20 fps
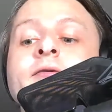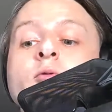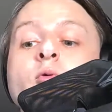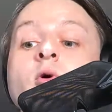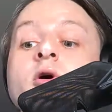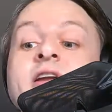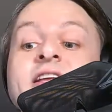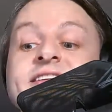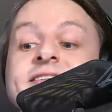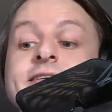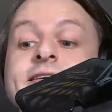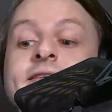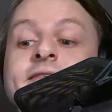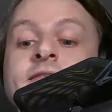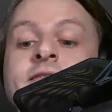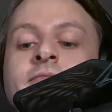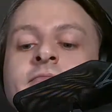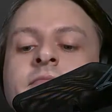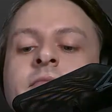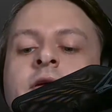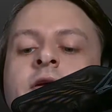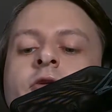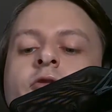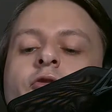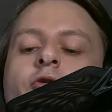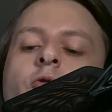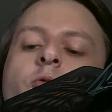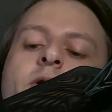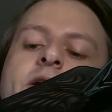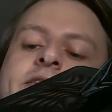wouldn't it?
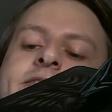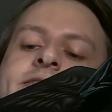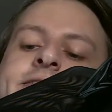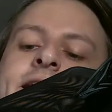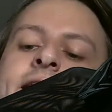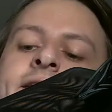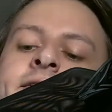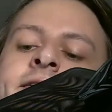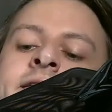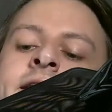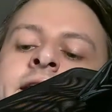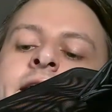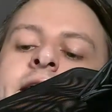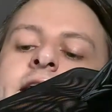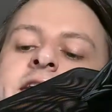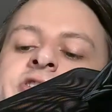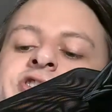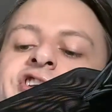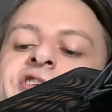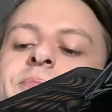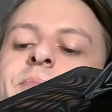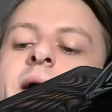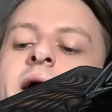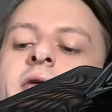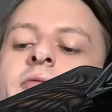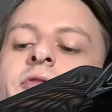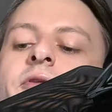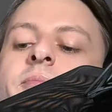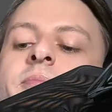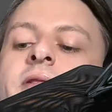The Queen said, as she
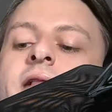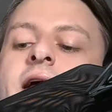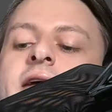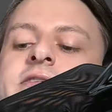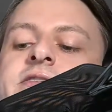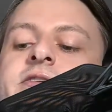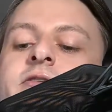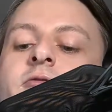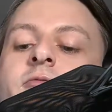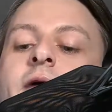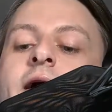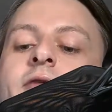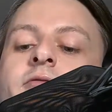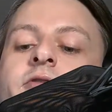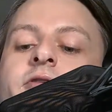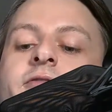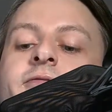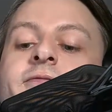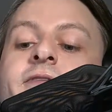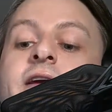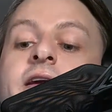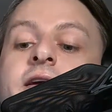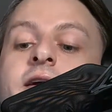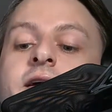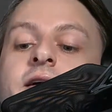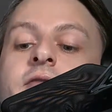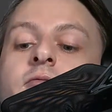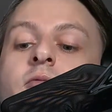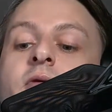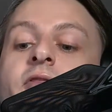bound the plaster around her
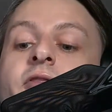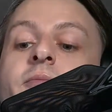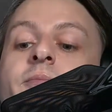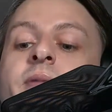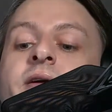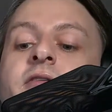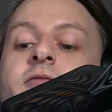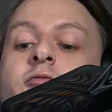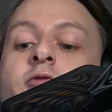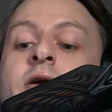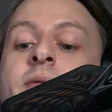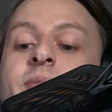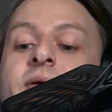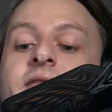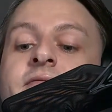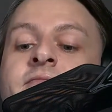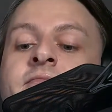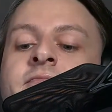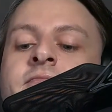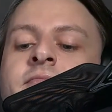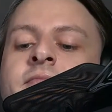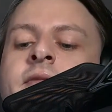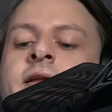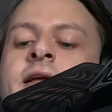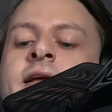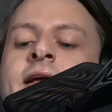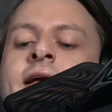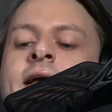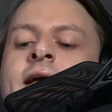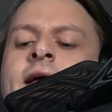finger with a bit of ribbon.
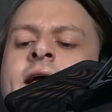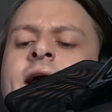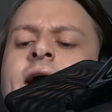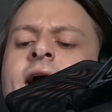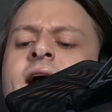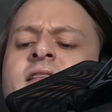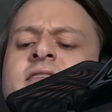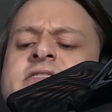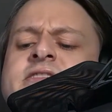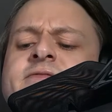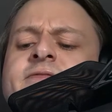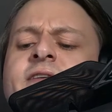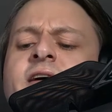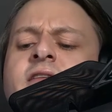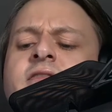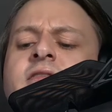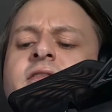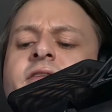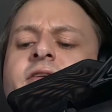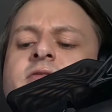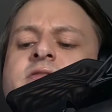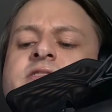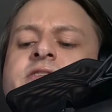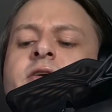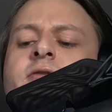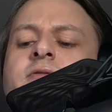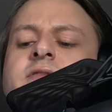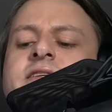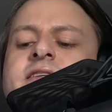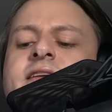Alice felt there was
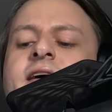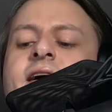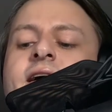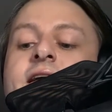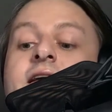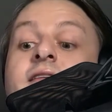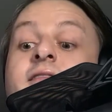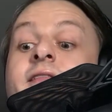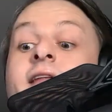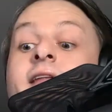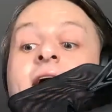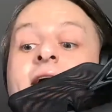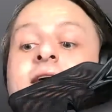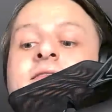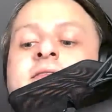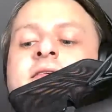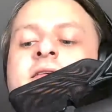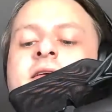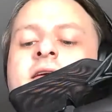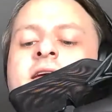no denying that.